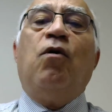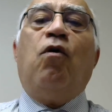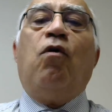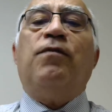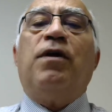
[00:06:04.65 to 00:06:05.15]

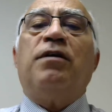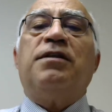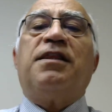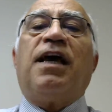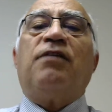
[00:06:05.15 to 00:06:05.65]
over
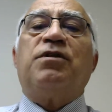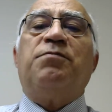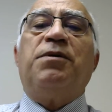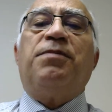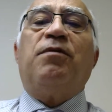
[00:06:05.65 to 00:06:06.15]
100,000
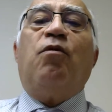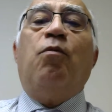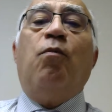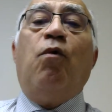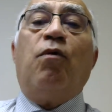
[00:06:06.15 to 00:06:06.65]
people or
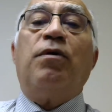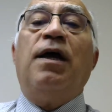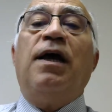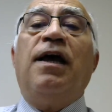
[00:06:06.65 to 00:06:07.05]
more